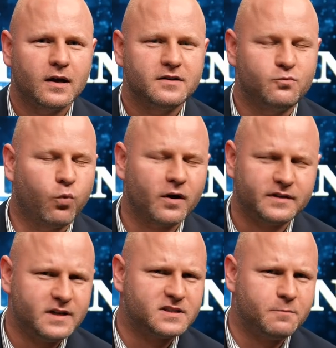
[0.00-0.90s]

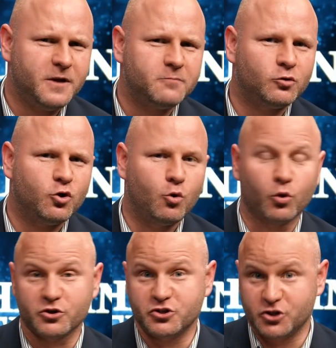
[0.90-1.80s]
Weren't these the people who
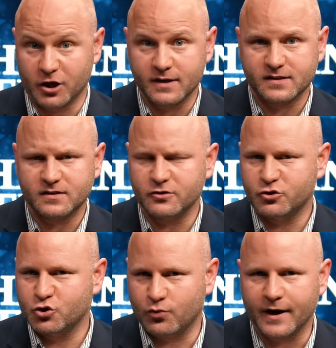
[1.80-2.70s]
were just
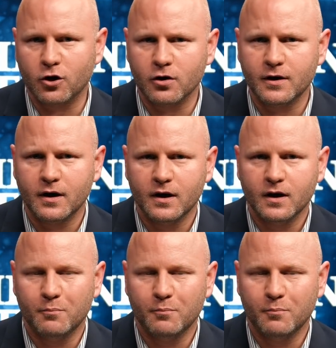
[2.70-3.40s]
triggered